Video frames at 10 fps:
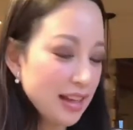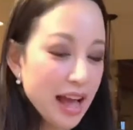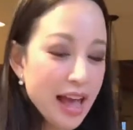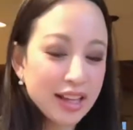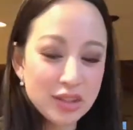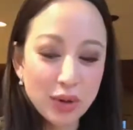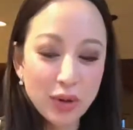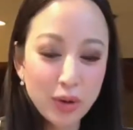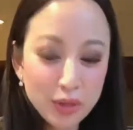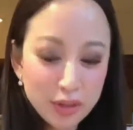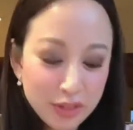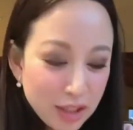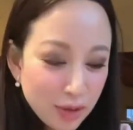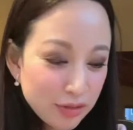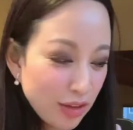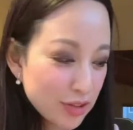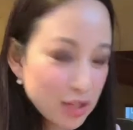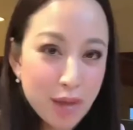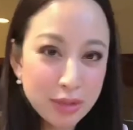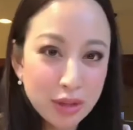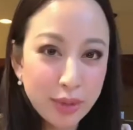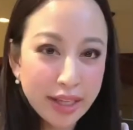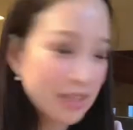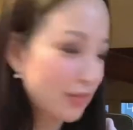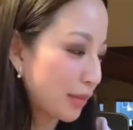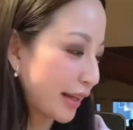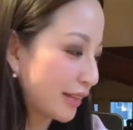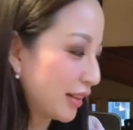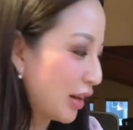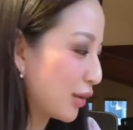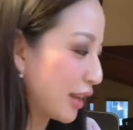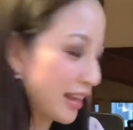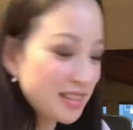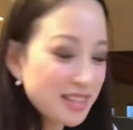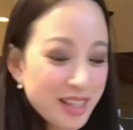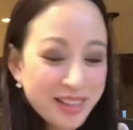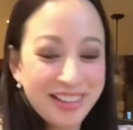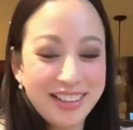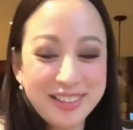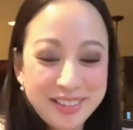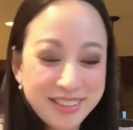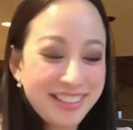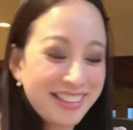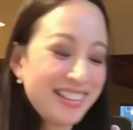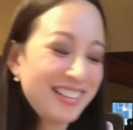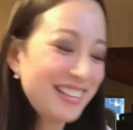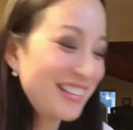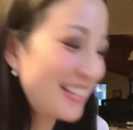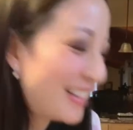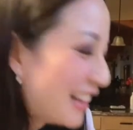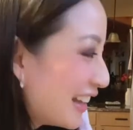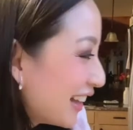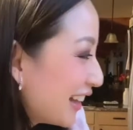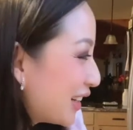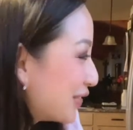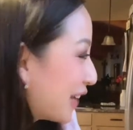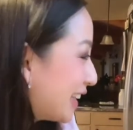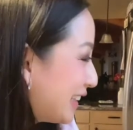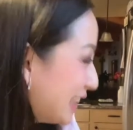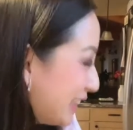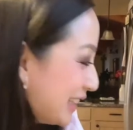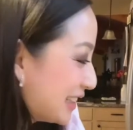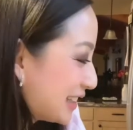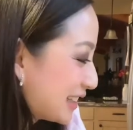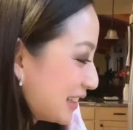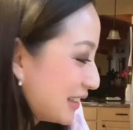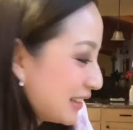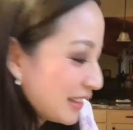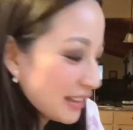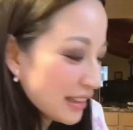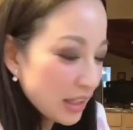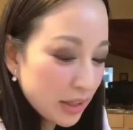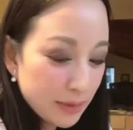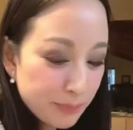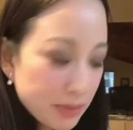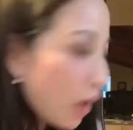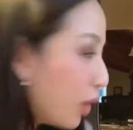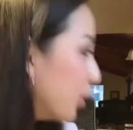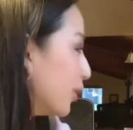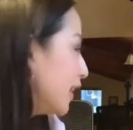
I could do a whole other video on floss, so I'm gonna wait. Never mind. Okay, so, oh my goodness. Oh,